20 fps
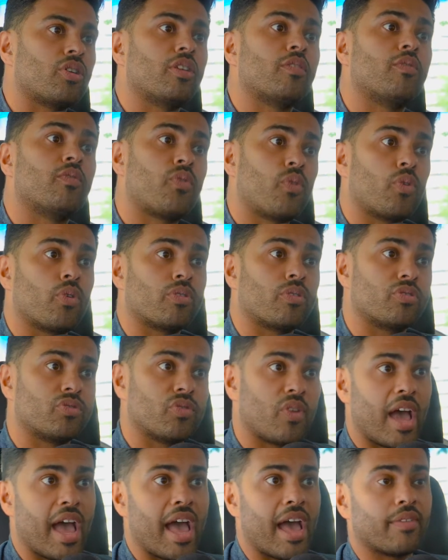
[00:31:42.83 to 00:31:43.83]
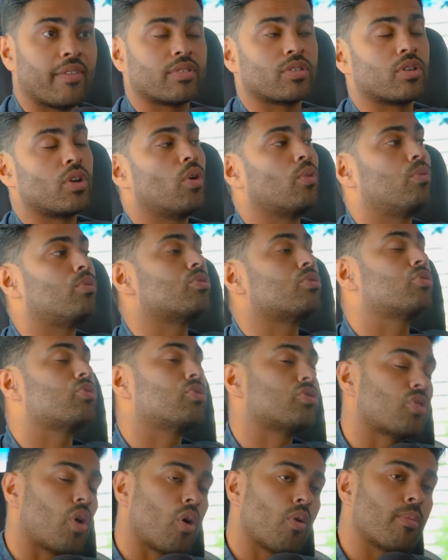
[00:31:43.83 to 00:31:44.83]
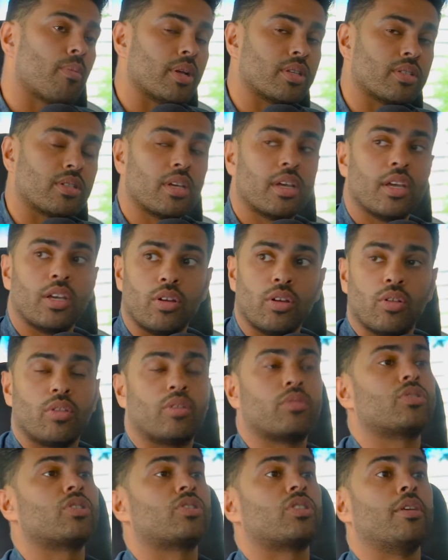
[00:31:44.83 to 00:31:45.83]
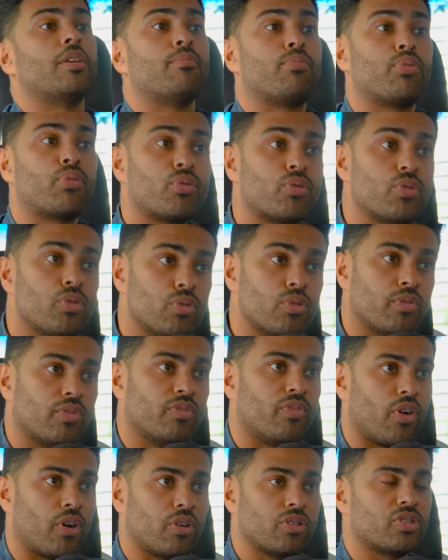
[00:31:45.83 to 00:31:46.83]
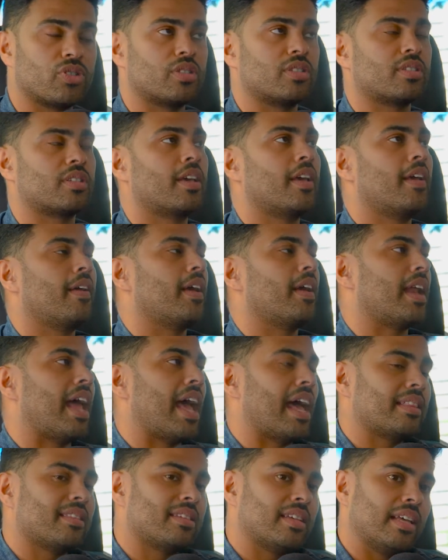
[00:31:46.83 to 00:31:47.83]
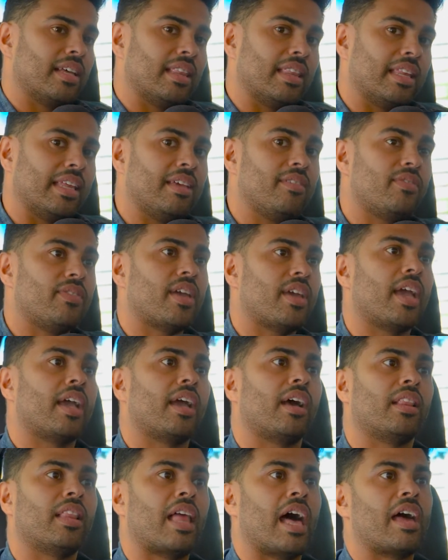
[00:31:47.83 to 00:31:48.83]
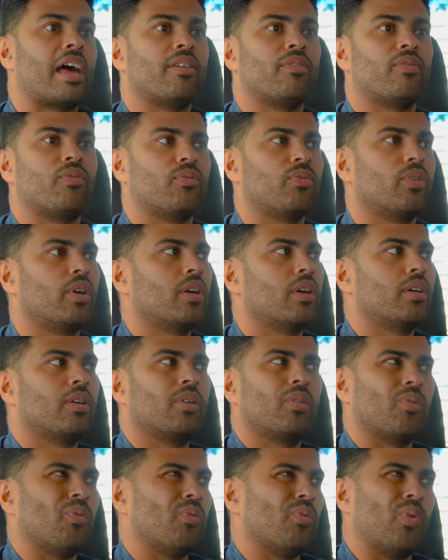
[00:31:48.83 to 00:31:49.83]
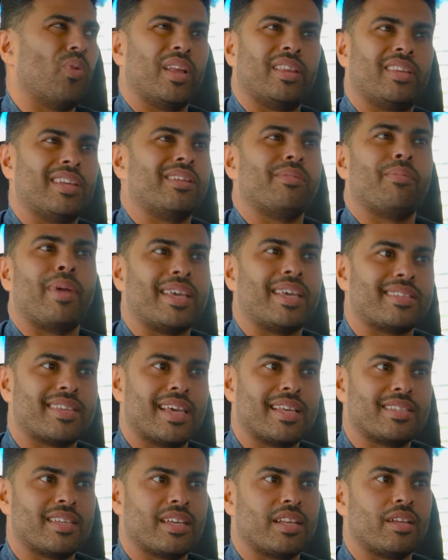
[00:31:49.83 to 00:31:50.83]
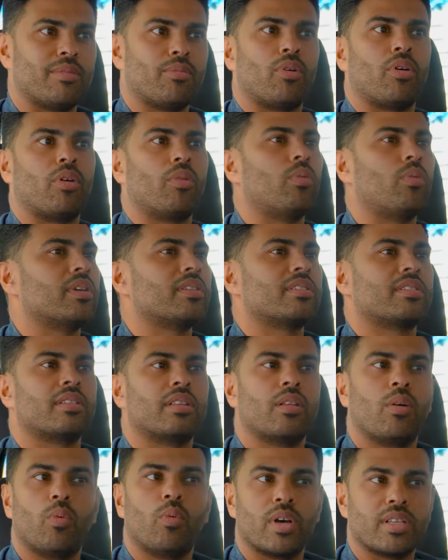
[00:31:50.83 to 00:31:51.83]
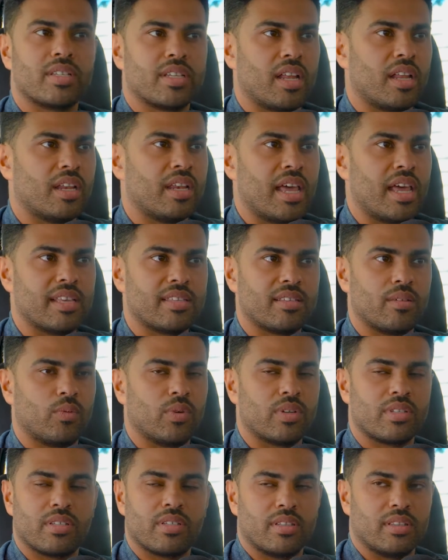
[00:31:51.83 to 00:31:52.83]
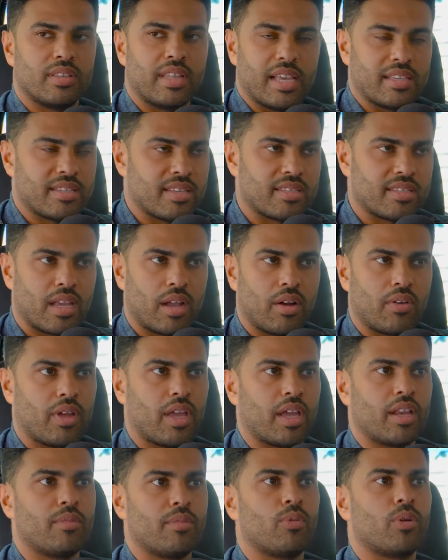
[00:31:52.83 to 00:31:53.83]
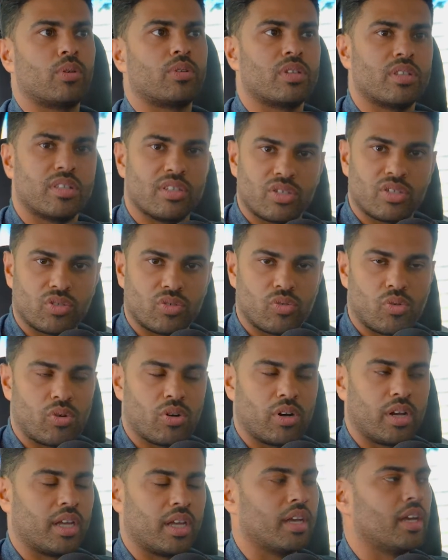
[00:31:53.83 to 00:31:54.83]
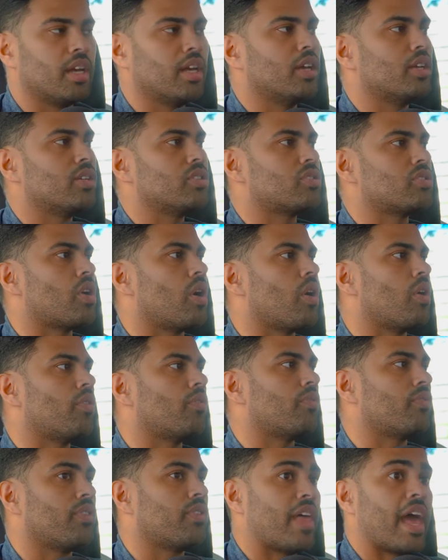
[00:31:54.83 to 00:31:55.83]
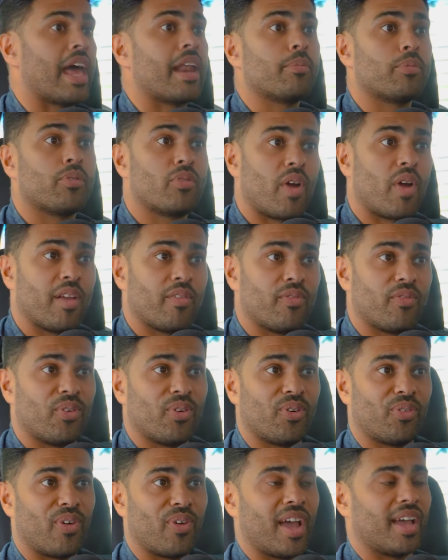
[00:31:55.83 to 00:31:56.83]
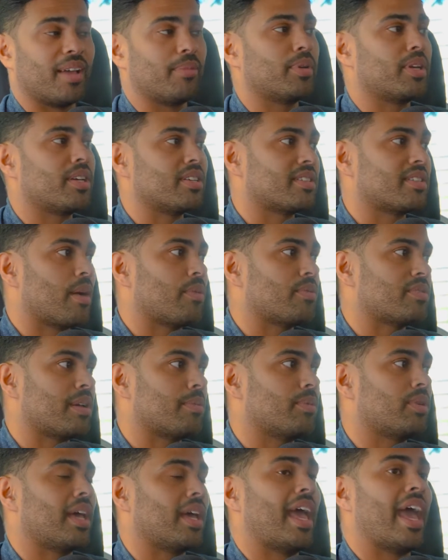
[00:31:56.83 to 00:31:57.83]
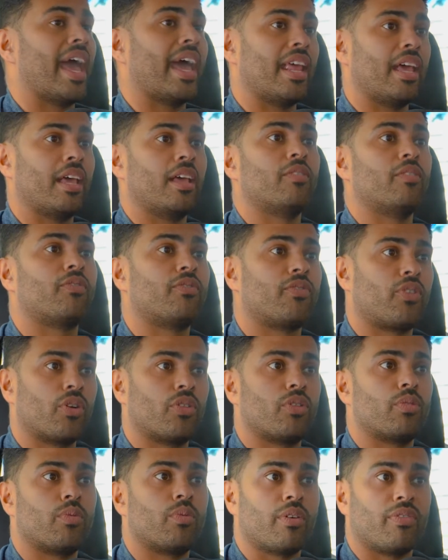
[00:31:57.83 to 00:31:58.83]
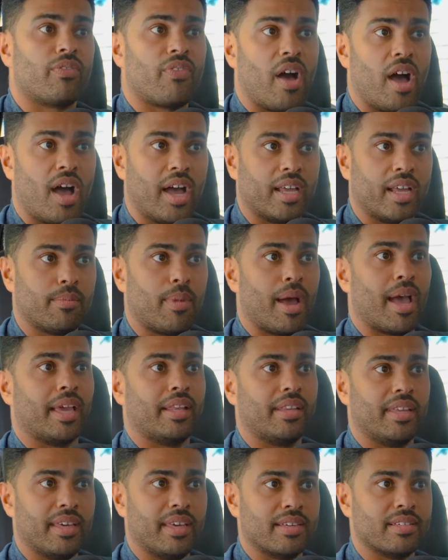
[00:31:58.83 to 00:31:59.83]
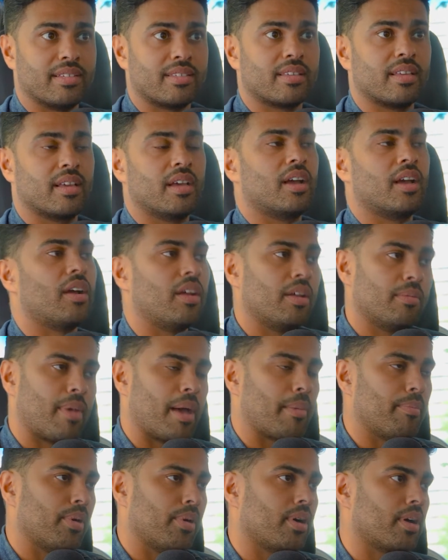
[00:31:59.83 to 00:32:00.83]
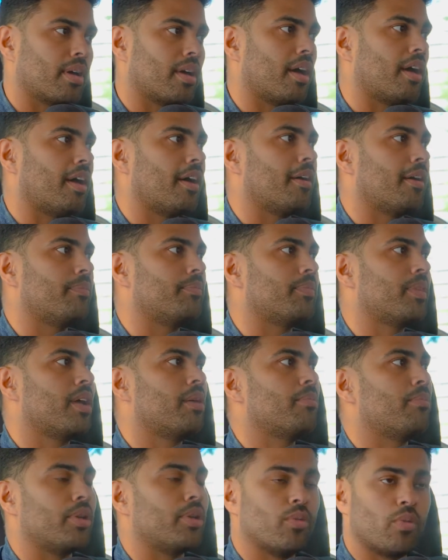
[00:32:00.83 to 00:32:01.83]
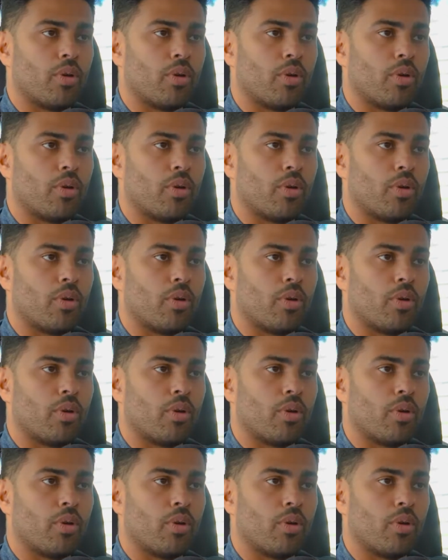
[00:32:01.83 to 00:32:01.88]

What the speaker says: and fourth drafts were so much, they were just improved versions, and I had to alleviate a lot of what didn't make sense anymore, wasn't necessary anymore to the story. So for that, I'm grateful, right? Because I was able to edit and further refine my ideas in my book. But you